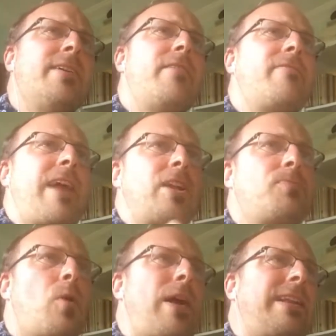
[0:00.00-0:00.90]
the
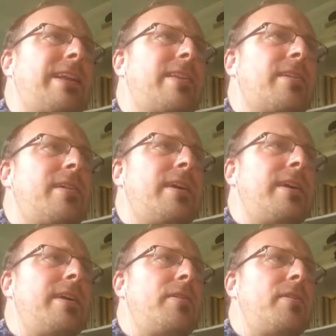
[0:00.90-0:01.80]
French poetic
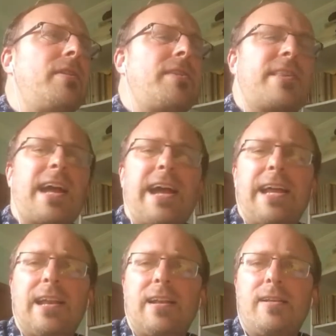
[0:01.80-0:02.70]

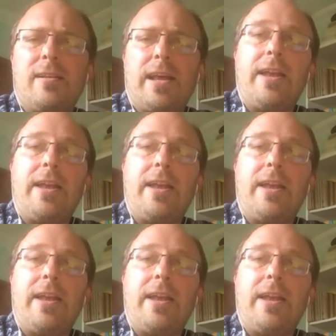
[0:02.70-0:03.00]
style